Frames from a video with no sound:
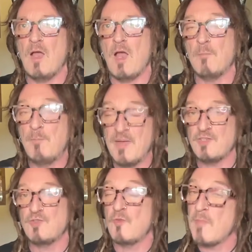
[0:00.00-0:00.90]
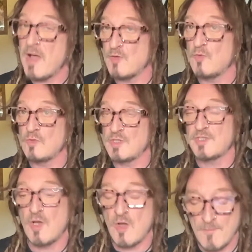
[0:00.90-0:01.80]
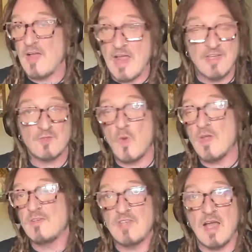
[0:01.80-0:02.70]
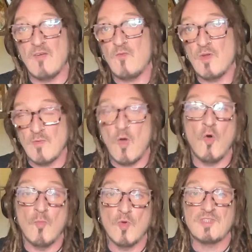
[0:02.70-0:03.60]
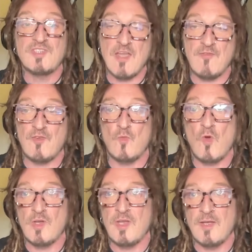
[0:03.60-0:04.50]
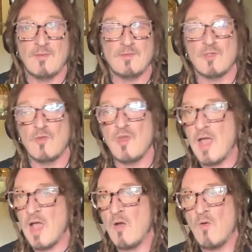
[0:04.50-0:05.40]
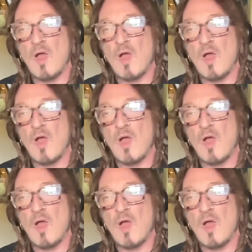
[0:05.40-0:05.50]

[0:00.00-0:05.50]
and pitch from my own guitar. And I went almost deaf in one ear. So now